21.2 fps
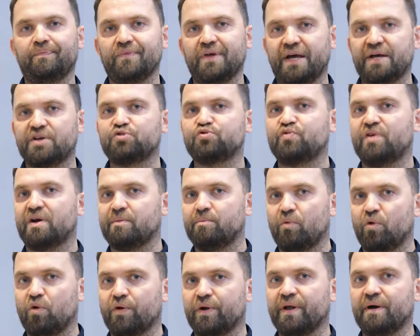extract
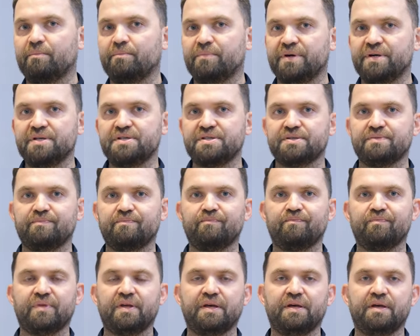more numbers,
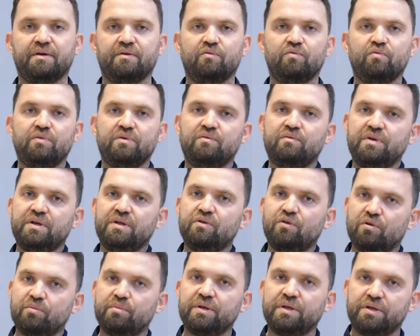we
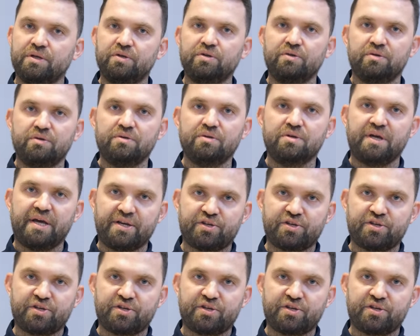normally